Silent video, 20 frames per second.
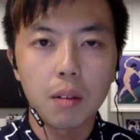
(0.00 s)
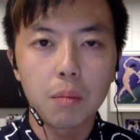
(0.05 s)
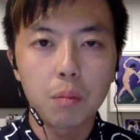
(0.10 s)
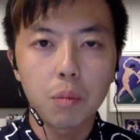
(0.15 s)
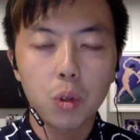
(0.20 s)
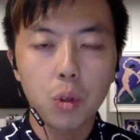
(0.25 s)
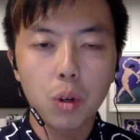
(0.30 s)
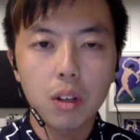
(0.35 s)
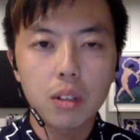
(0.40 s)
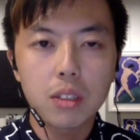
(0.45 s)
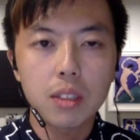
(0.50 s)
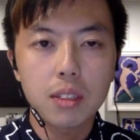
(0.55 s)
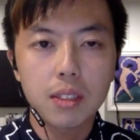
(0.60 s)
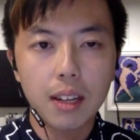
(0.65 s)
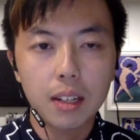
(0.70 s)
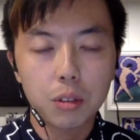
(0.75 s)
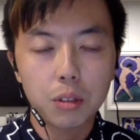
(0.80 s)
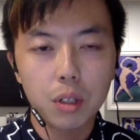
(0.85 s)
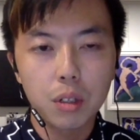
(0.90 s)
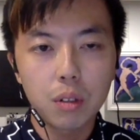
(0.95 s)

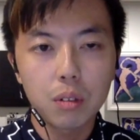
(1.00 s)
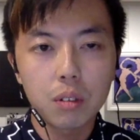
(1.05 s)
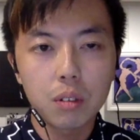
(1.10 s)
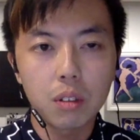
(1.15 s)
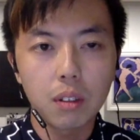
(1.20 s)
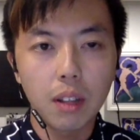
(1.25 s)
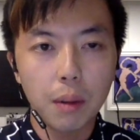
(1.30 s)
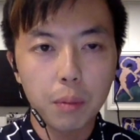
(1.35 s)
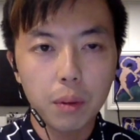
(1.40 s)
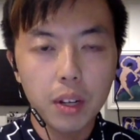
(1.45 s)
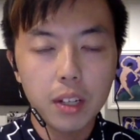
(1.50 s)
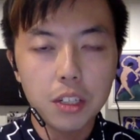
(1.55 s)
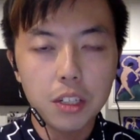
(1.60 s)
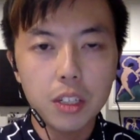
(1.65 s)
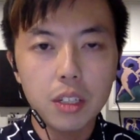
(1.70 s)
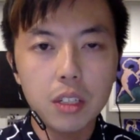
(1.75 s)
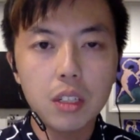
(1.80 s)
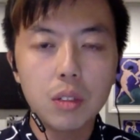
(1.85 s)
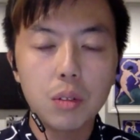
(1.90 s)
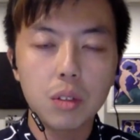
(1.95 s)
cross-sectoral
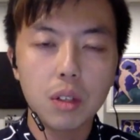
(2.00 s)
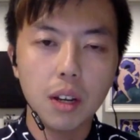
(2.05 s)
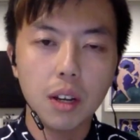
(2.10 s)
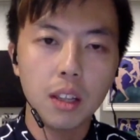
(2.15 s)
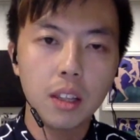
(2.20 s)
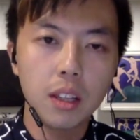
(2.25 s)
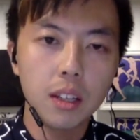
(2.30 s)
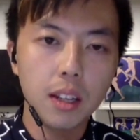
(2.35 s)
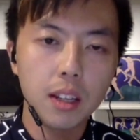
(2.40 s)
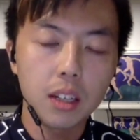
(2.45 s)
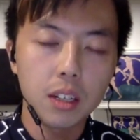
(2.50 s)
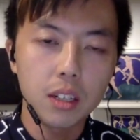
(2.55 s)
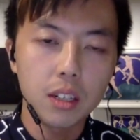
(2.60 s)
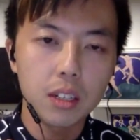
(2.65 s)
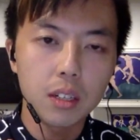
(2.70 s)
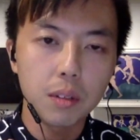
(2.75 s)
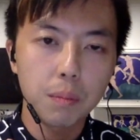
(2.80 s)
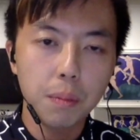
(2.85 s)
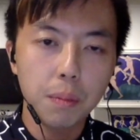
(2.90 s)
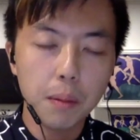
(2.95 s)
collaboration other than
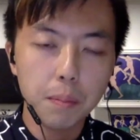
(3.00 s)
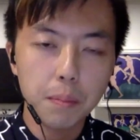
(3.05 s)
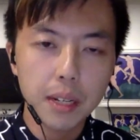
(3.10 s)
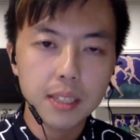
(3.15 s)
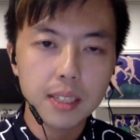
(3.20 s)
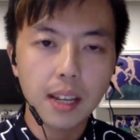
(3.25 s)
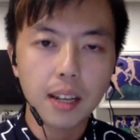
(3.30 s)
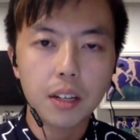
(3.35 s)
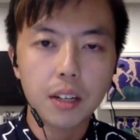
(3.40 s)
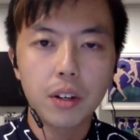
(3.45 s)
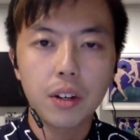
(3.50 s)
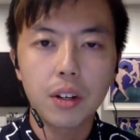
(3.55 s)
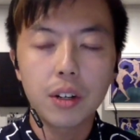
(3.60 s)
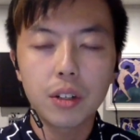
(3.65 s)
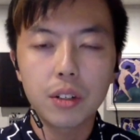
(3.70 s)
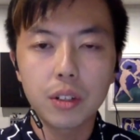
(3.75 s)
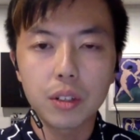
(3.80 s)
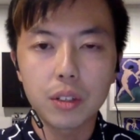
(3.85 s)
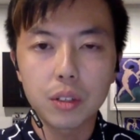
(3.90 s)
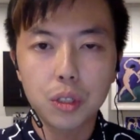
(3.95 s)
the public sector,
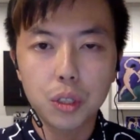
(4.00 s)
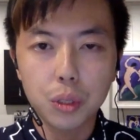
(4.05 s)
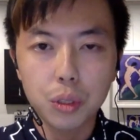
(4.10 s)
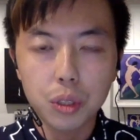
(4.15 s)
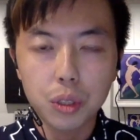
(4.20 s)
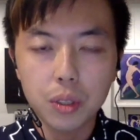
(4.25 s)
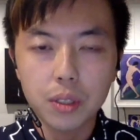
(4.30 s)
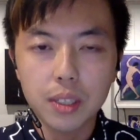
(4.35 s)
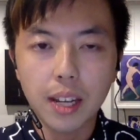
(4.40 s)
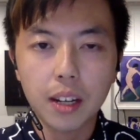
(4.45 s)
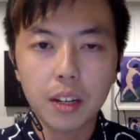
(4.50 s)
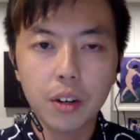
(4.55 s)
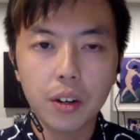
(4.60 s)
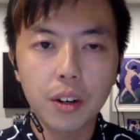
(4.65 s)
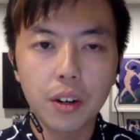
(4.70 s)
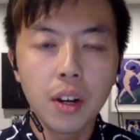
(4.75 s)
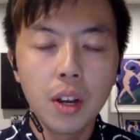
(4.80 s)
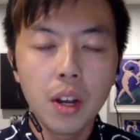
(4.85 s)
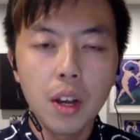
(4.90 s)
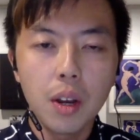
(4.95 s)
the social
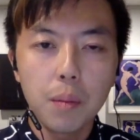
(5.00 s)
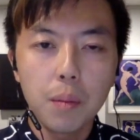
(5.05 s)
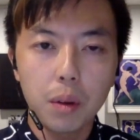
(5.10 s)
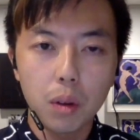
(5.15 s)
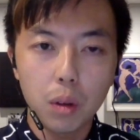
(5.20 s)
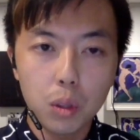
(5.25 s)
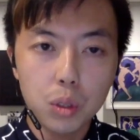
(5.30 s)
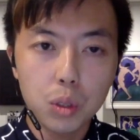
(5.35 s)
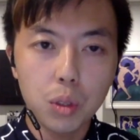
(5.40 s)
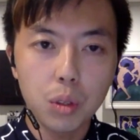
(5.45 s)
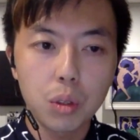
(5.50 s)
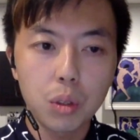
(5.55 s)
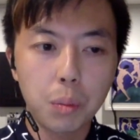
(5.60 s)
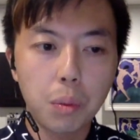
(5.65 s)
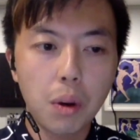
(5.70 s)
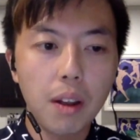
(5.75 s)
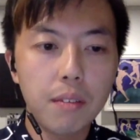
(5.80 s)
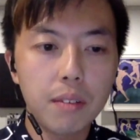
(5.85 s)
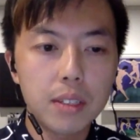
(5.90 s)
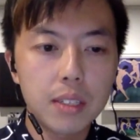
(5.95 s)
sector, but also the
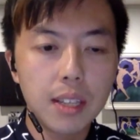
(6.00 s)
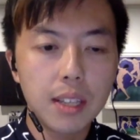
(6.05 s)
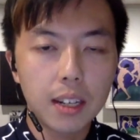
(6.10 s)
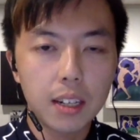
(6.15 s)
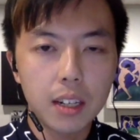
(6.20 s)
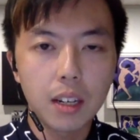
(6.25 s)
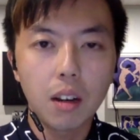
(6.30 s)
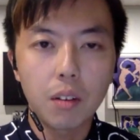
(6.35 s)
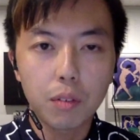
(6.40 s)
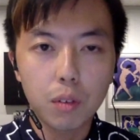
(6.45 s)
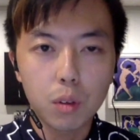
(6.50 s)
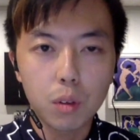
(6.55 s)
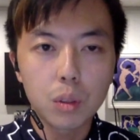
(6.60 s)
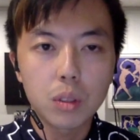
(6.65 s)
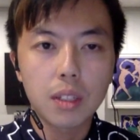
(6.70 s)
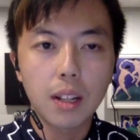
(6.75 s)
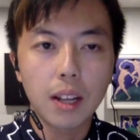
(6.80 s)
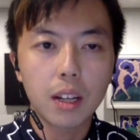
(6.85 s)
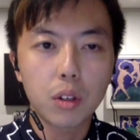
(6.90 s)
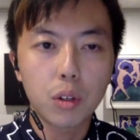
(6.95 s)
private sector, of course,
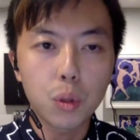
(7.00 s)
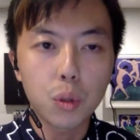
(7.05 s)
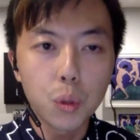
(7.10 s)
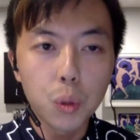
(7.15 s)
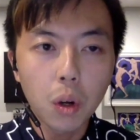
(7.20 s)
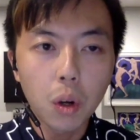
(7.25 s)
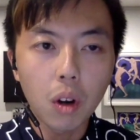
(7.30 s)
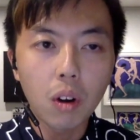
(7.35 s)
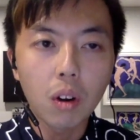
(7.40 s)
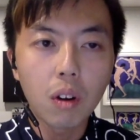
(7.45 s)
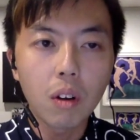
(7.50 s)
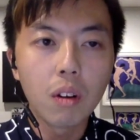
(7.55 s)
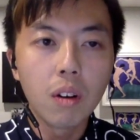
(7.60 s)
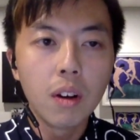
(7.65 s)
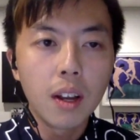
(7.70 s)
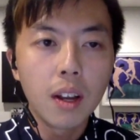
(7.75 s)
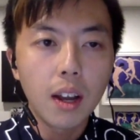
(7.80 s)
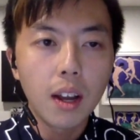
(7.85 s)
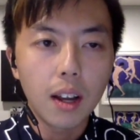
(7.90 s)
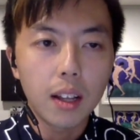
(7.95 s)
like Google,
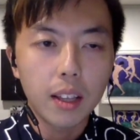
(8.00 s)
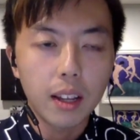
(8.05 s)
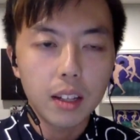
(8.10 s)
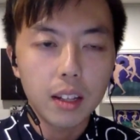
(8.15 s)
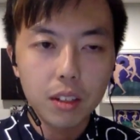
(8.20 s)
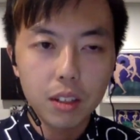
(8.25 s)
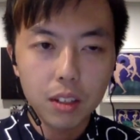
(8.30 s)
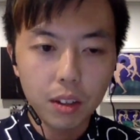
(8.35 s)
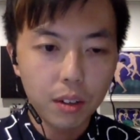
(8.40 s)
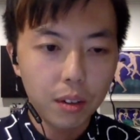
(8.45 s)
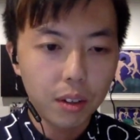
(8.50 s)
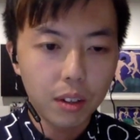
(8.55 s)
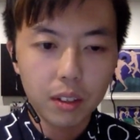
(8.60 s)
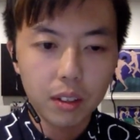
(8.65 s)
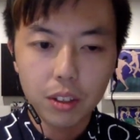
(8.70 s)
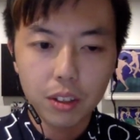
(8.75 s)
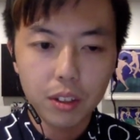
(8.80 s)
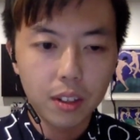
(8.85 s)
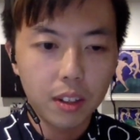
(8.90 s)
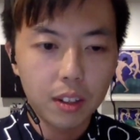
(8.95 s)
that
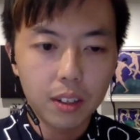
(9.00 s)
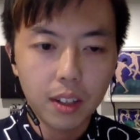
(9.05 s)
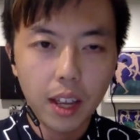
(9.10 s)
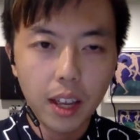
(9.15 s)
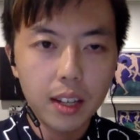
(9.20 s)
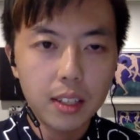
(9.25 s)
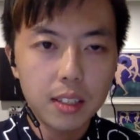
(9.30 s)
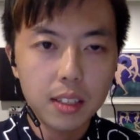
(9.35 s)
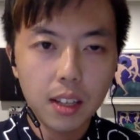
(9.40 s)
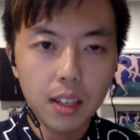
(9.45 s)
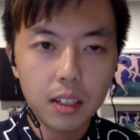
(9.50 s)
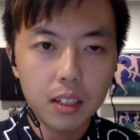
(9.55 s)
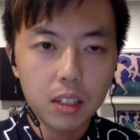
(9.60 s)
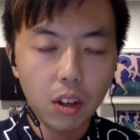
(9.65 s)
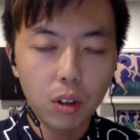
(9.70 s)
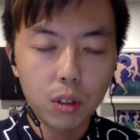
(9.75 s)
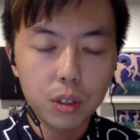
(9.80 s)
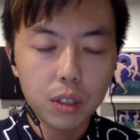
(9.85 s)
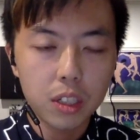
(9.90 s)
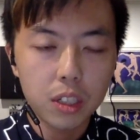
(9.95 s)
the case that
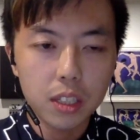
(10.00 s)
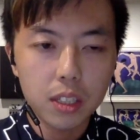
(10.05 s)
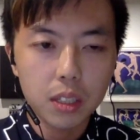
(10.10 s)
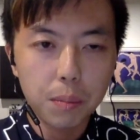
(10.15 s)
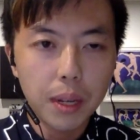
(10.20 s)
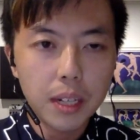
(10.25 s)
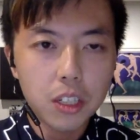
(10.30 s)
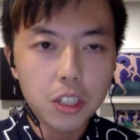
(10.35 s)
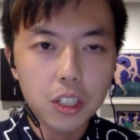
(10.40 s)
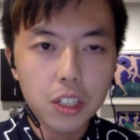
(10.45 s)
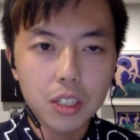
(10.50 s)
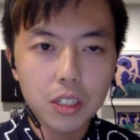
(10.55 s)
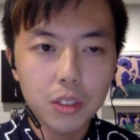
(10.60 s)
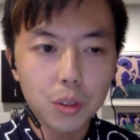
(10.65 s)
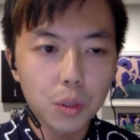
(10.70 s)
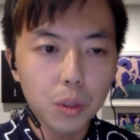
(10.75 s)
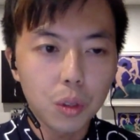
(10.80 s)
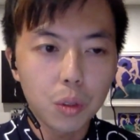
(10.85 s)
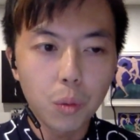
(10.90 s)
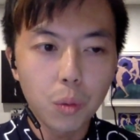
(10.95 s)
Audrey just mentioned,
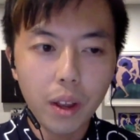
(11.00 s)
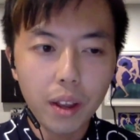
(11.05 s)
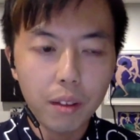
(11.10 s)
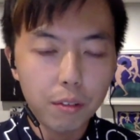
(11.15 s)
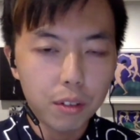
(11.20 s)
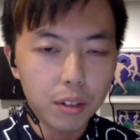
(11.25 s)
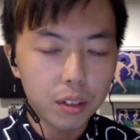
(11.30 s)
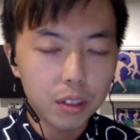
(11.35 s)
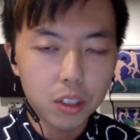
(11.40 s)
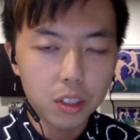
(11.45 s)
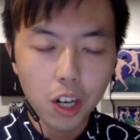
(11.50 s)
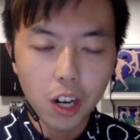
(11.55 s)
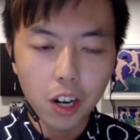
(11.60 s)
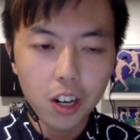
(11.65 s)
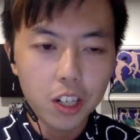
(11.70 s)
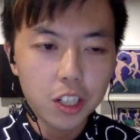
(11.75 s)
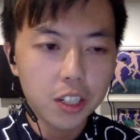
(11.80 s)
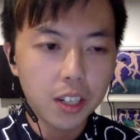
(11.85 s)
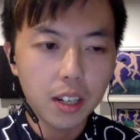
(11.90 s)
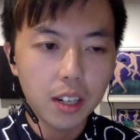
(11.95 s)
Google waived the
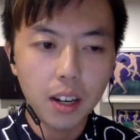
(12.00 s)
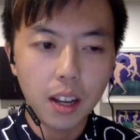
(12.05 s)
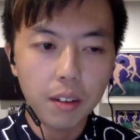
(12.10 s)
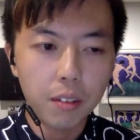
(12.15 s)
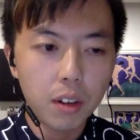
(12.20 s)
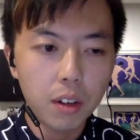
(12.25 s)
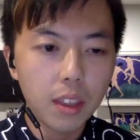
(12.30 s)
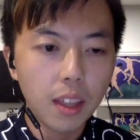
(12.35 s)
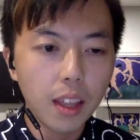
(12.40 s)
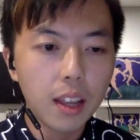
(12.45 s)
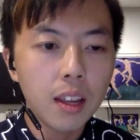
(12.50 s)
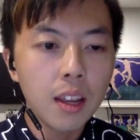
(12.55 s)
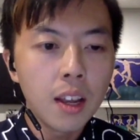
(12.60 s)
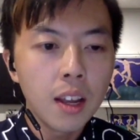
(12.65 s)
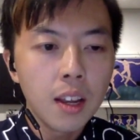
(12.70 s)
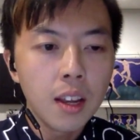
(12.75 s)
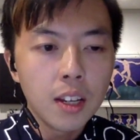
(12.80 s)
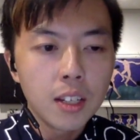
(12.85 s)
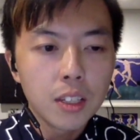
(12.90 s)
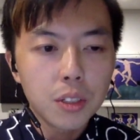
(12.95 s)
charge and everything.
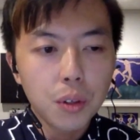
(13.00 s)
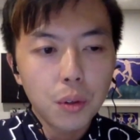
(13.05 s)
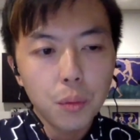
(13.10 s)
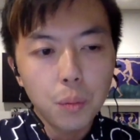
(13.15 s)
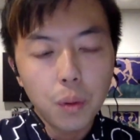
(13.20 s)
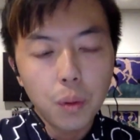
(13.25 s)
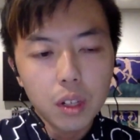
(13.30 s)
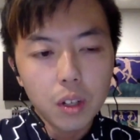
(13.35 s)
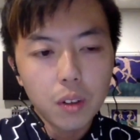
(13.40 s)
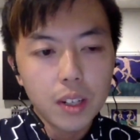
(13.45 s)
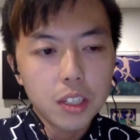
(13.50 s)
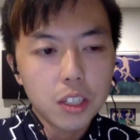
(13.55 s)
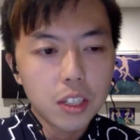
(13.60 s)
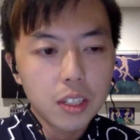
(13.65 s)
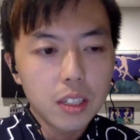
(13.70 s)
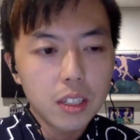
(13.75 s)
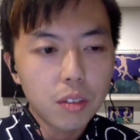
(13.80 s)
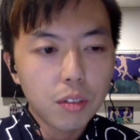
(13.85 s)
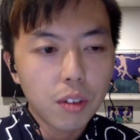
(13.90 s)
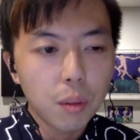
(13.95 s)
So one question
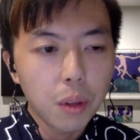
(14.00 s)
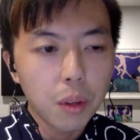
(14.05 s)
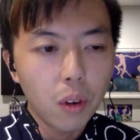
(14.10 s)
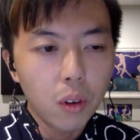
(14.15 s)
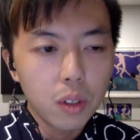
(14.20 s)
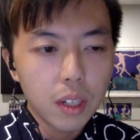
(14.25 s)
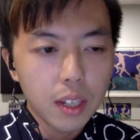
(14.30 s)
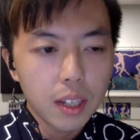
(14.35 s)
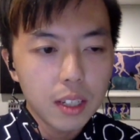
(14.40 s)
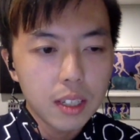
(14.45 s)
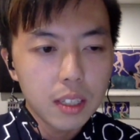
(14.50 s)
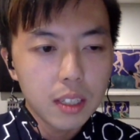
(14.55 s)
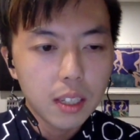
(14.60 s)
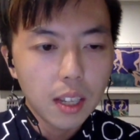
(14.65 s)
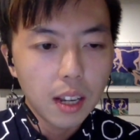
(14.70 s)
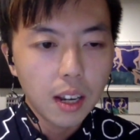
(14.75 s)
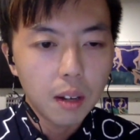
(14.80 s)
from the audience